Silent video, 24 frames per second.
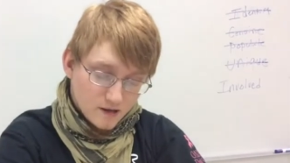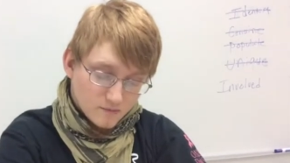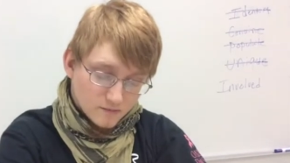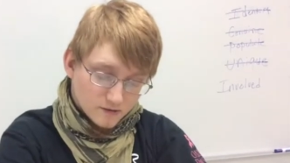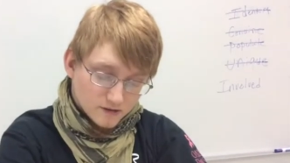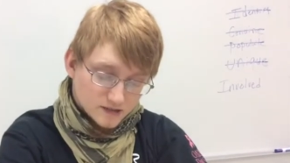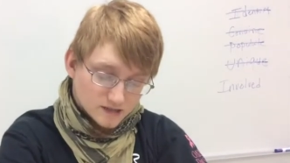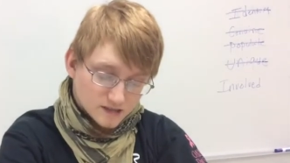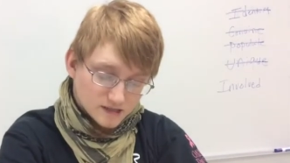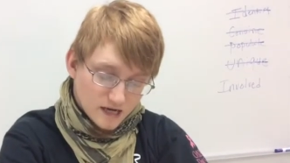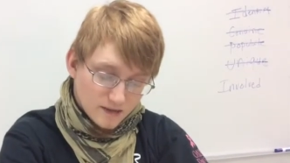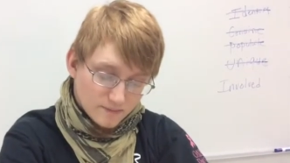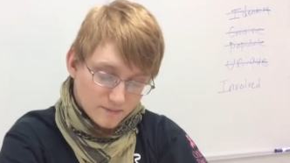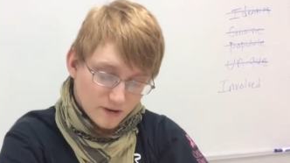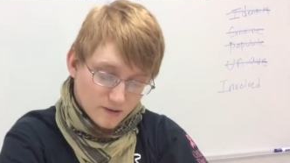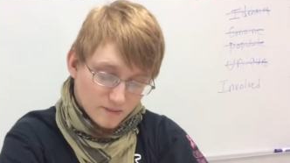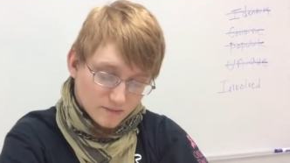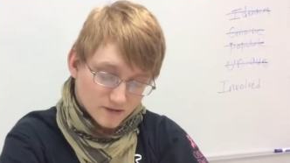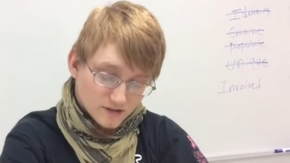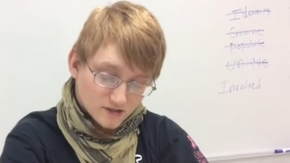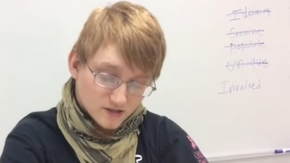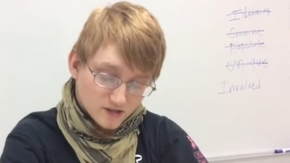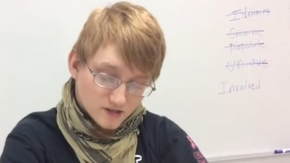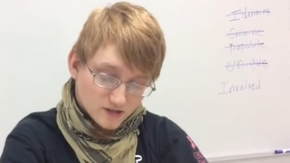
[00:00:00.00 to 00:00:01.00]
Please stop by
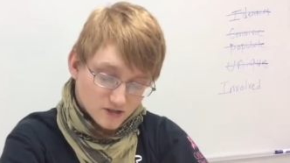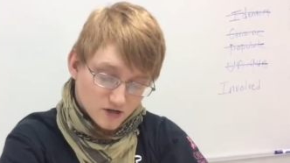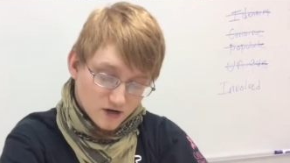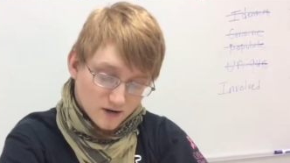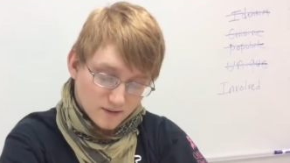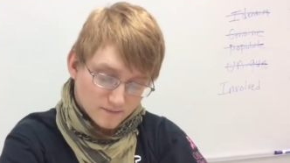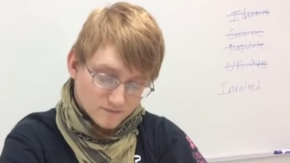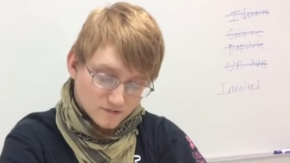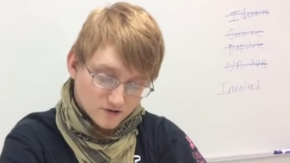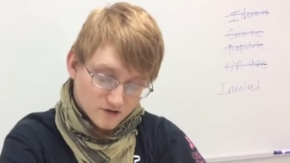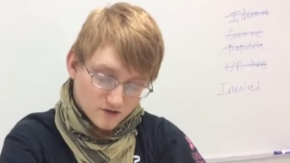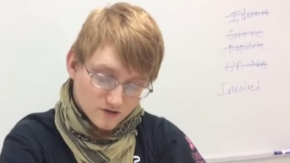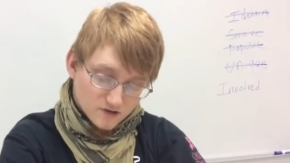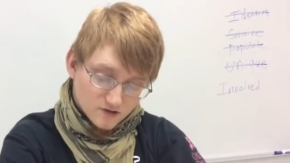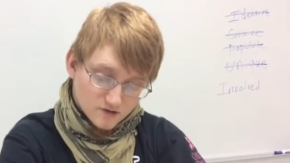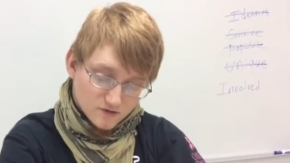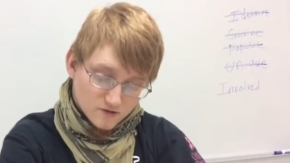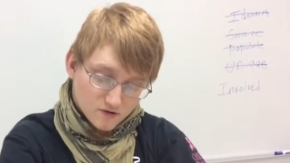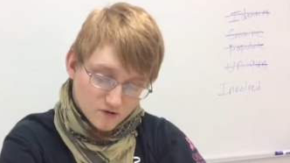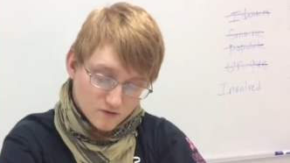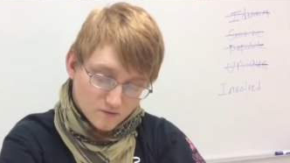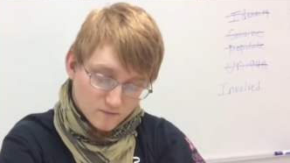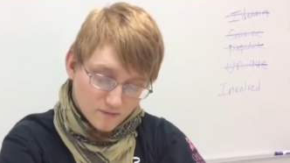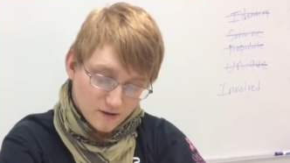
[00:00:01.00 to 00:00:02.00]
Mrs. Johnson's
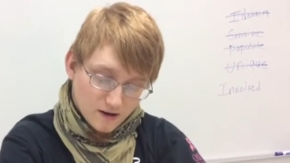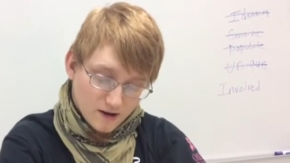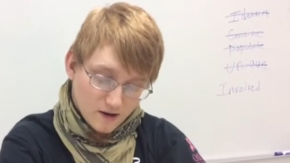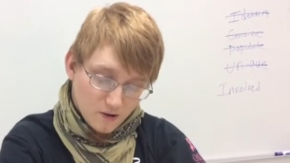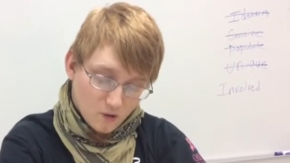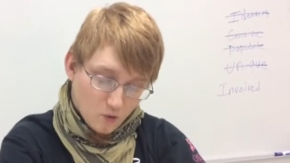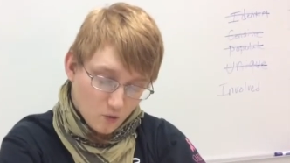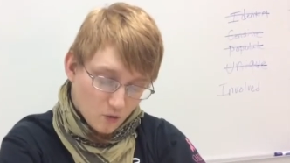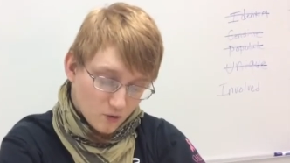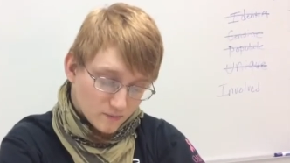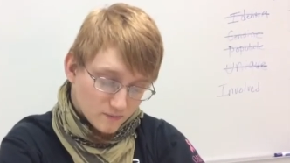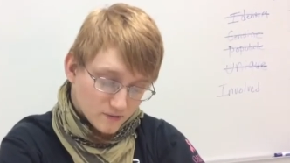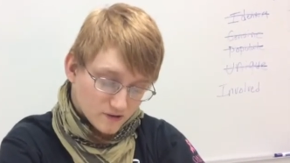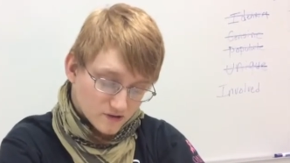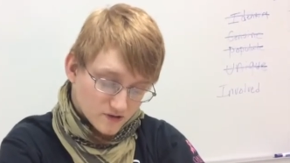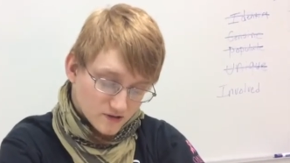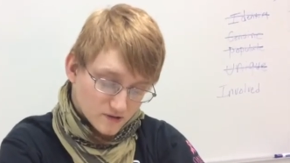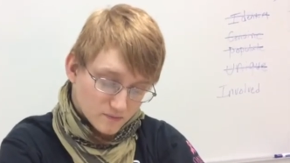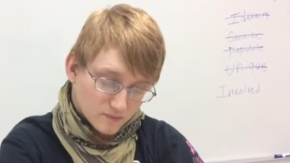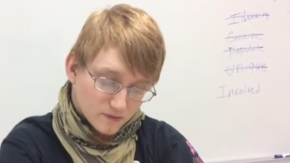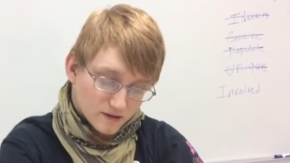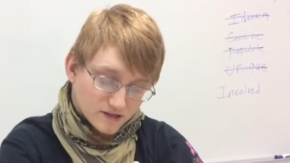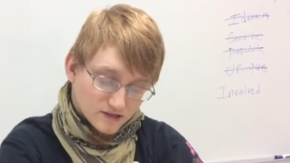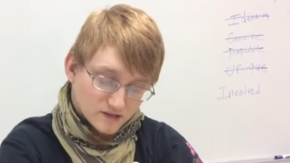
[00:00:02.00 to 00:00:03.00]
room or
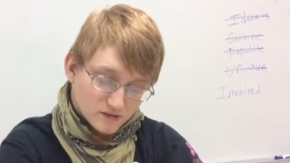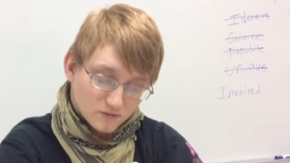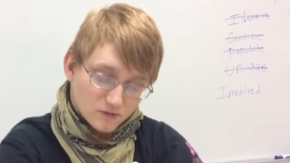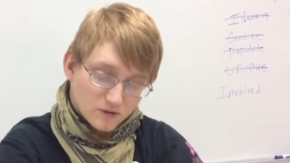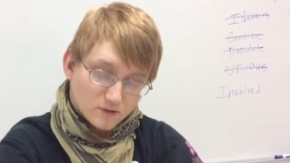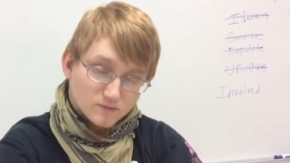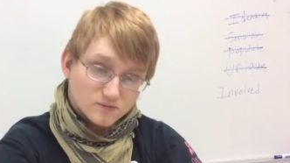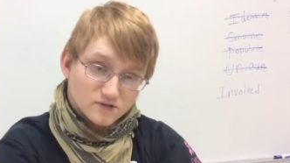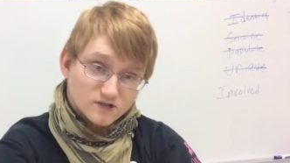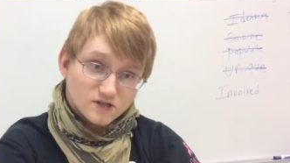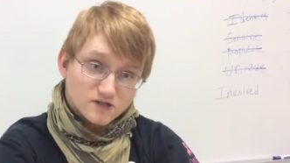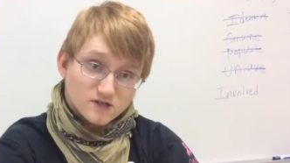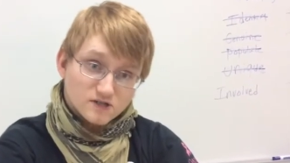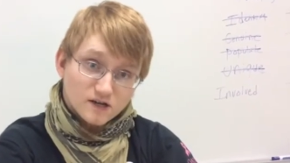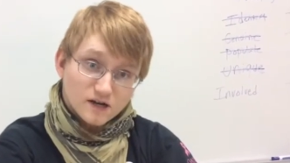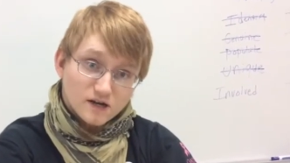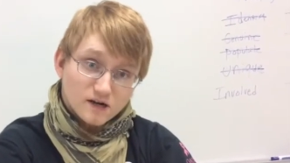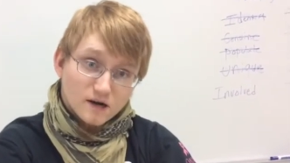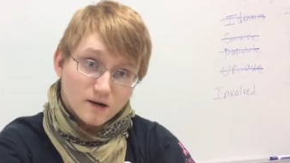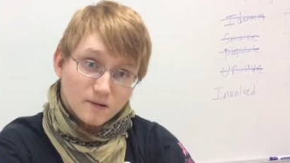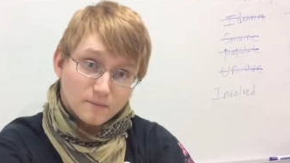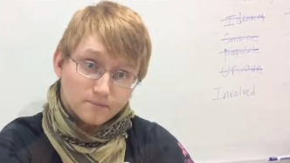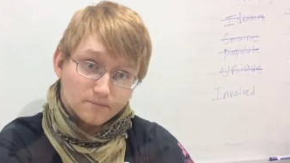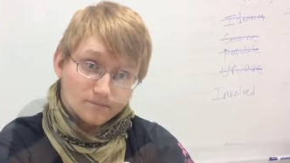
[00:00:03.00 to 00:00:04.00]
Mrs. Priest's rooms to
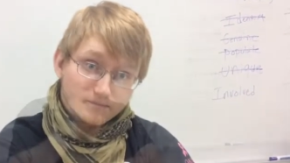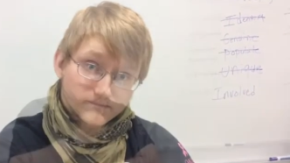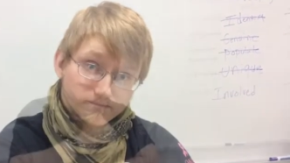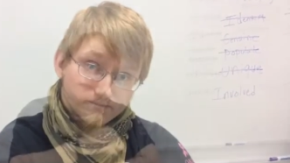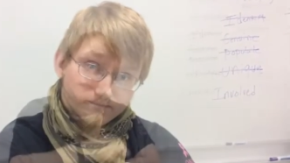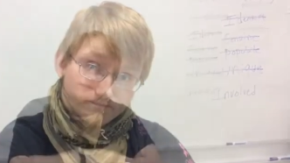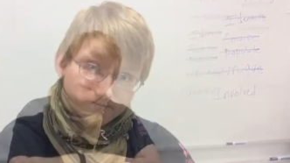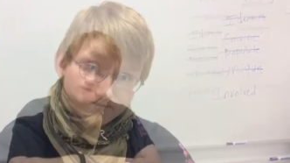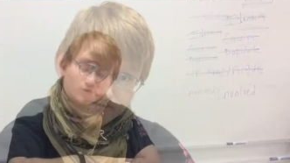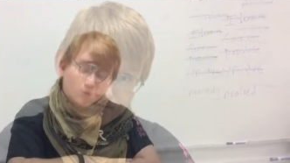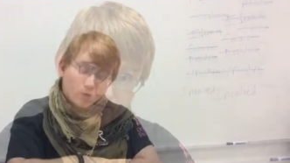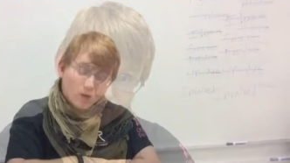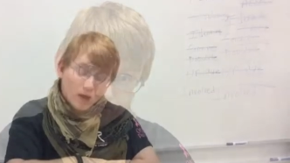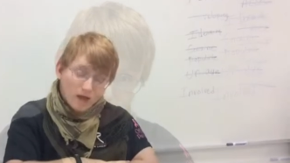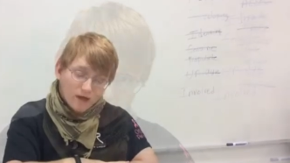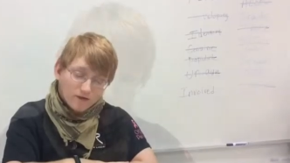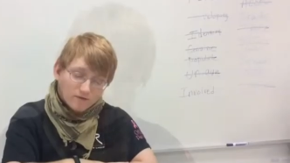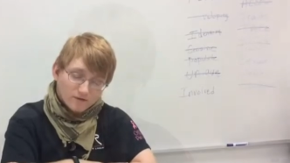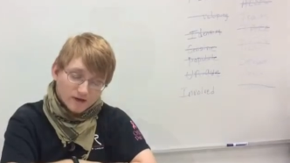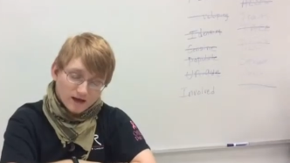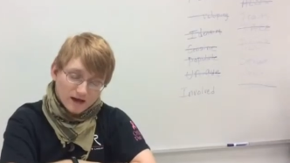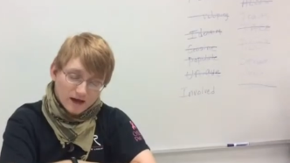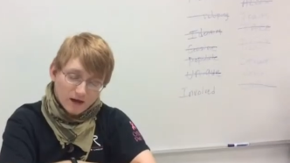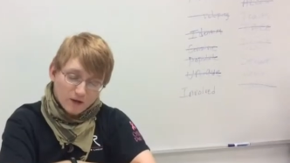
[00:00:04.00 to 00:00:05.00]
sign up. If you
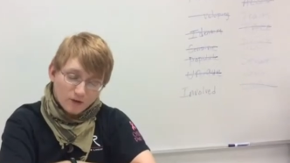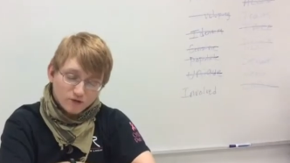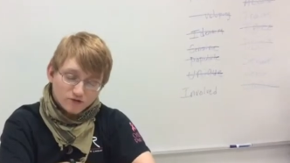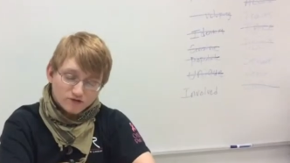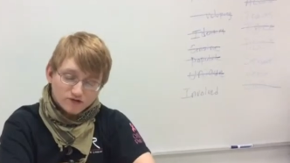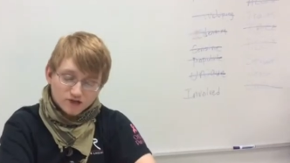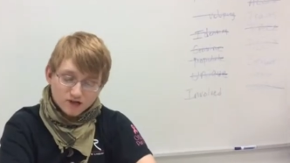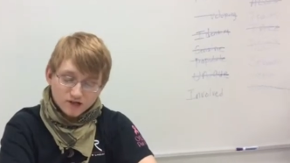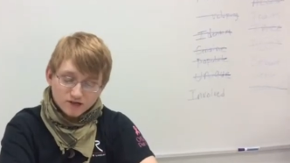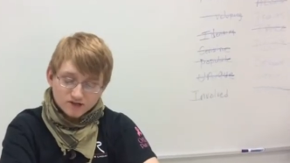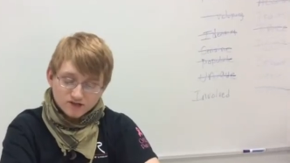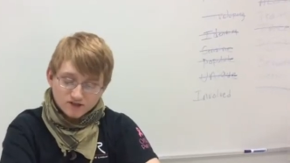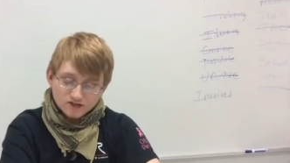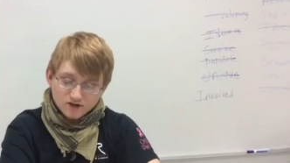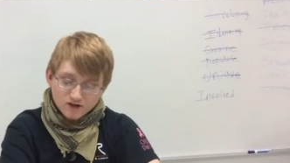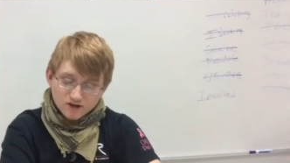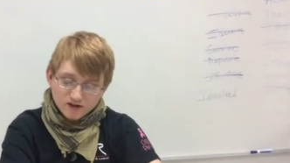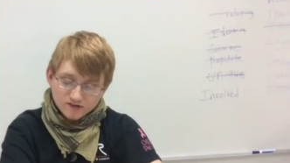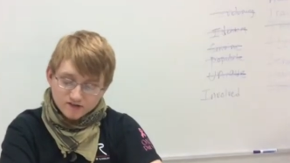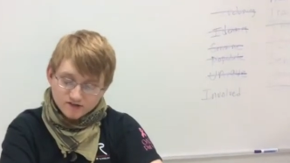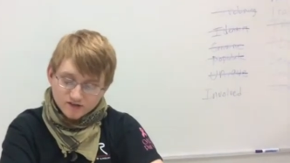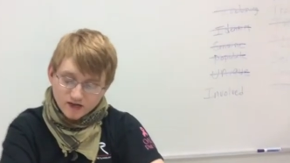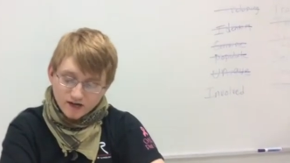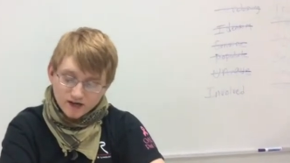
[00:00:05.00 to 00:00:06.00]
have a health science
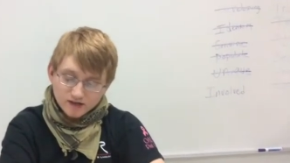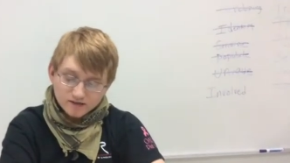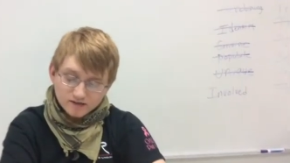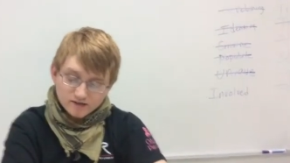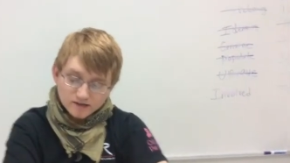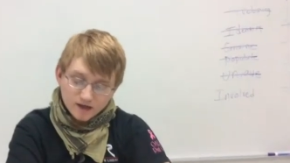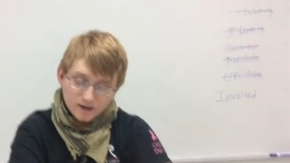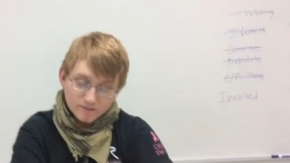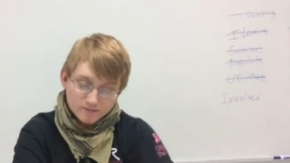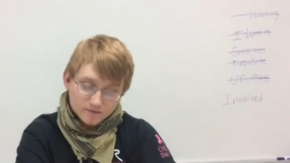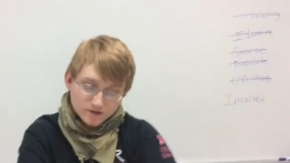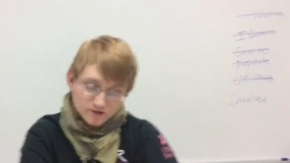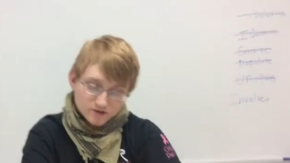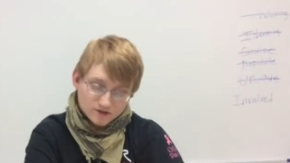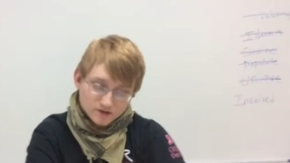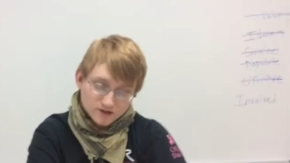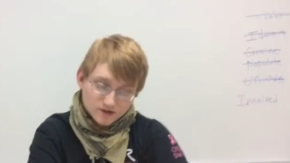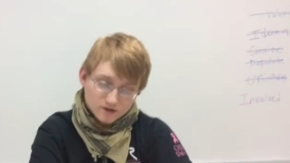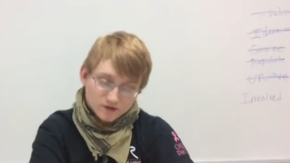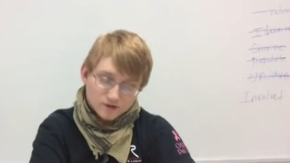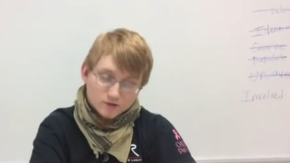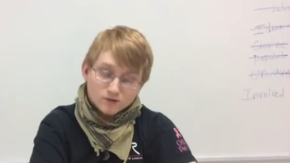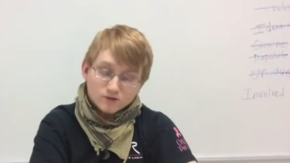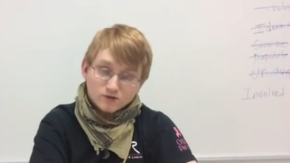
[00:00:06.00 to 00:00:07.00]
class anytime this
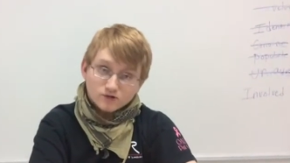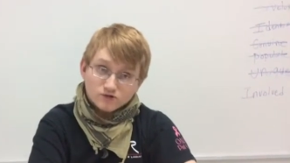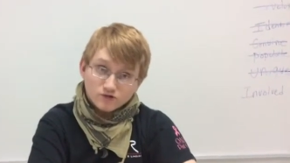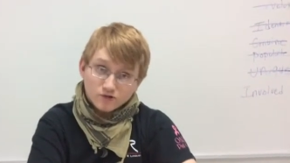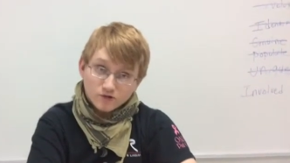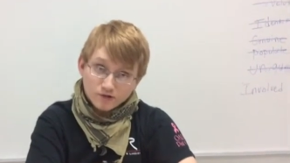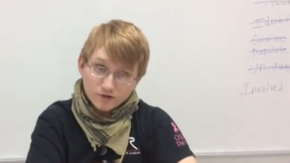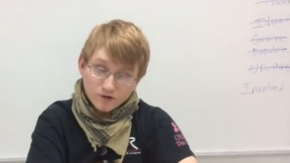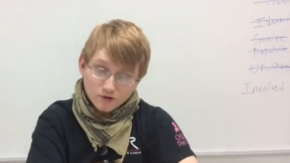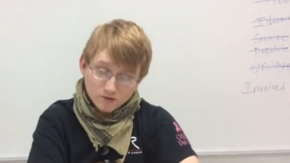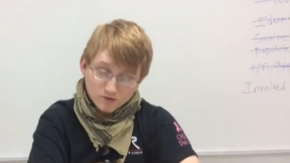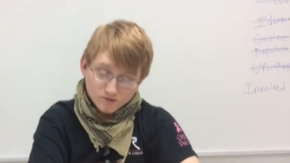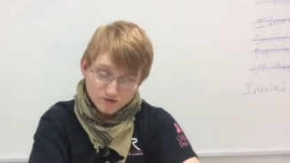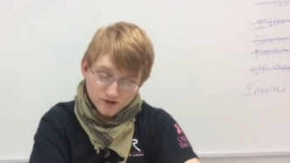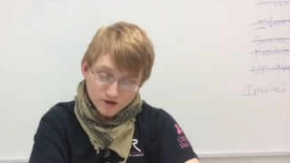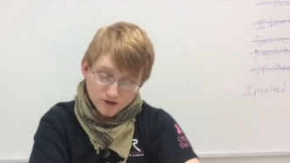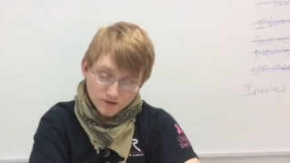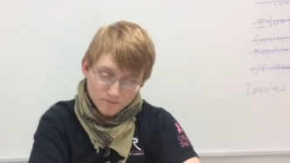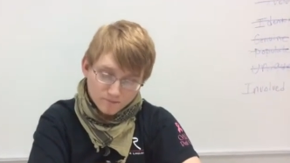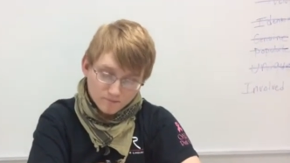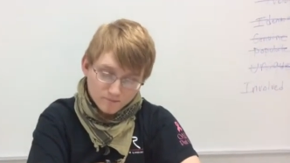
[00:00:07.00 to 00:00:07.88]
year, you can join HOSA.